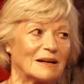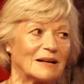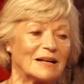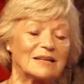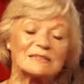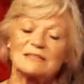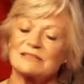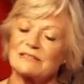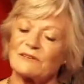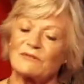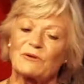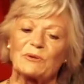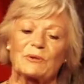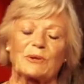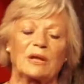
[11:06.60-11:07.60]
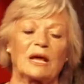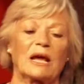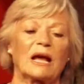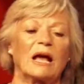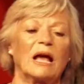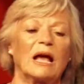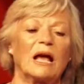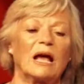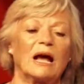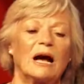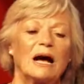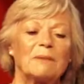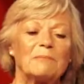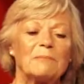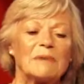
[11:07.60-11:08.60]
altogether, It's a different isn't it? thing. Yeah.
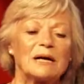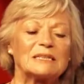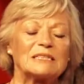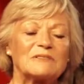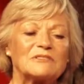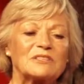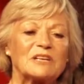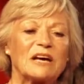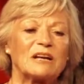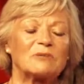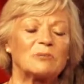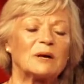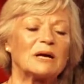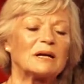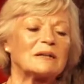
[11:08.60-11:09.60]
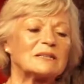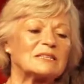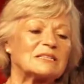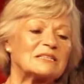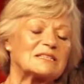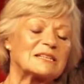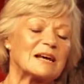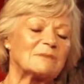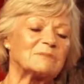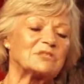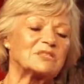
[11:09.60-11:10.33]
I might have said, well, this is Thames